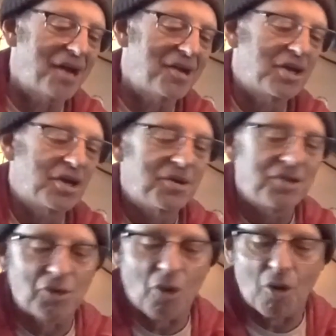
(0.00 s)
and
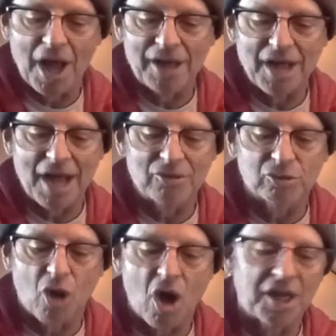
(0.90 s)
you know, and
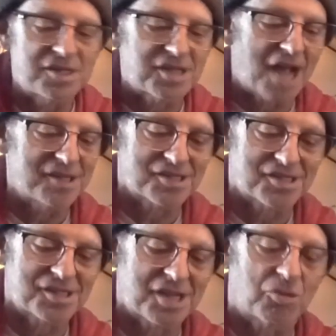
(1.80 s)
and long
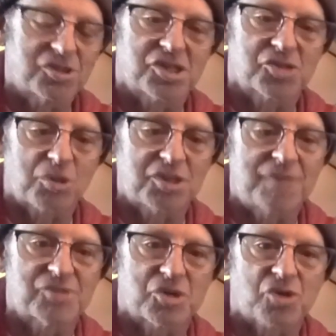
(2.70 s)
intense sequences
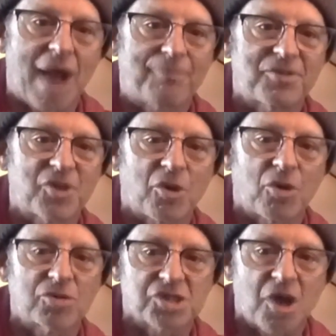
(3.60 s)
where teams are trapped in
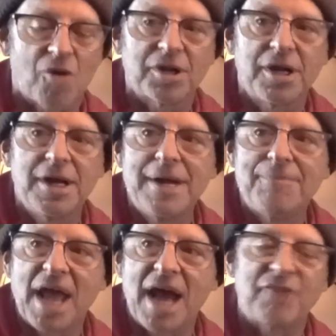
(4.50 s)
their own zone.
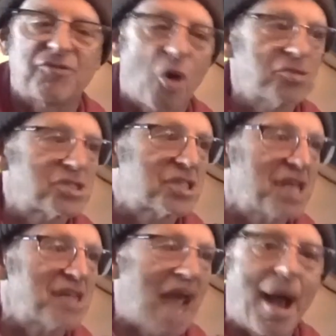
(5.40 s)
And if
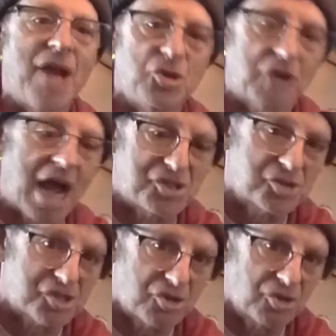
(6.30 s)
those things happen, and you
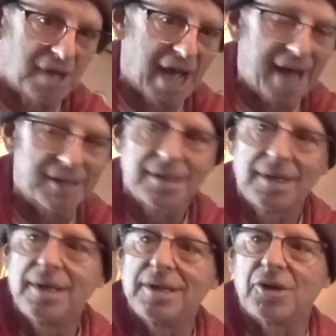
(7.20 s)
guys used to do that,
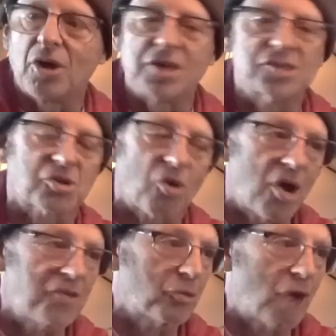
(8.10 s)
you know, you'd
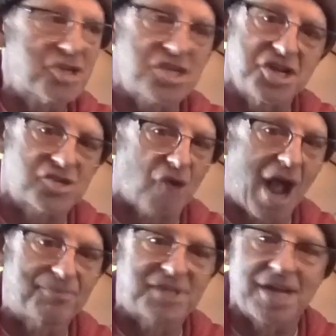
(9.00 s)
score on the rush and you'd
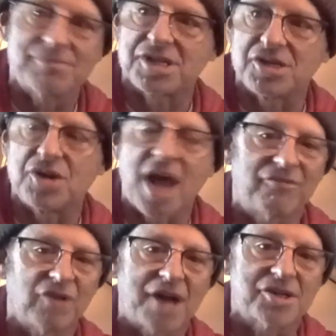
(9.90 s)
trap teams and
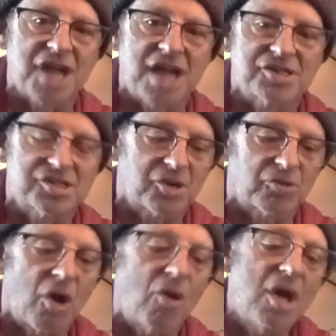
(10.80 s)
you'd have a lot of chances
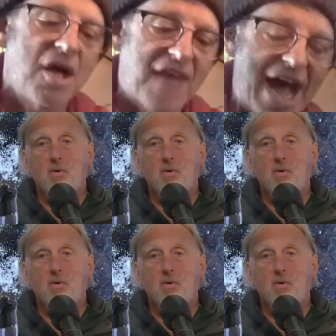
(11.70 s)
in a row.